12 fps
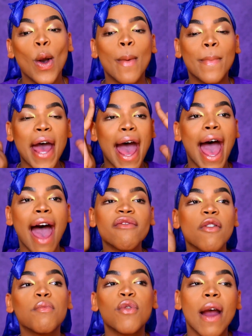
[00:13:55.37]
But I have
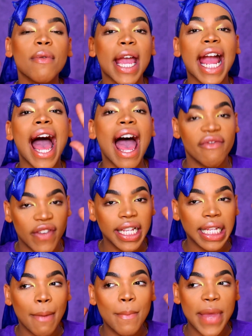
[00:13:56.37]
a problem, like
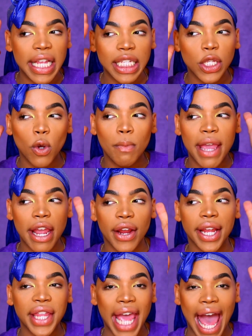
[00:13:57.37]
it's a mental
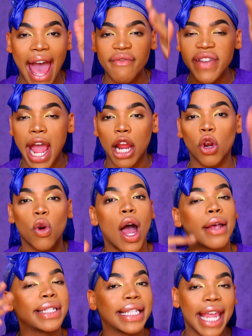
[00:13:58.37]
barrier that I have not
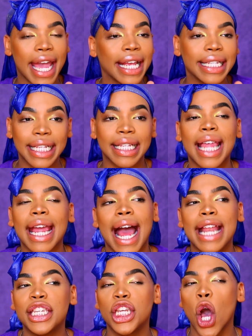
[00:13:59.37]
crossed yet. Cause it's like,
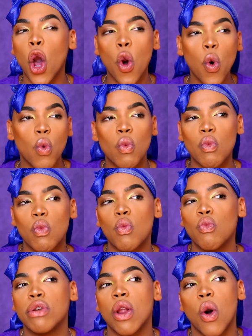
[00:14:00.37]
I don't
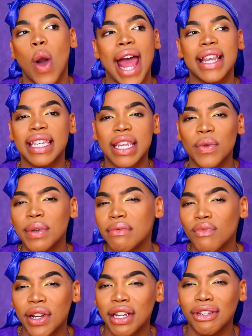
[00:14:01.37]

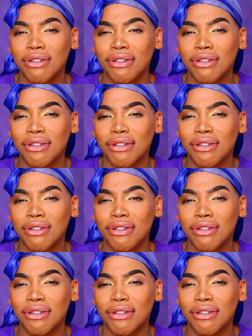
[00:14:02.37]
want to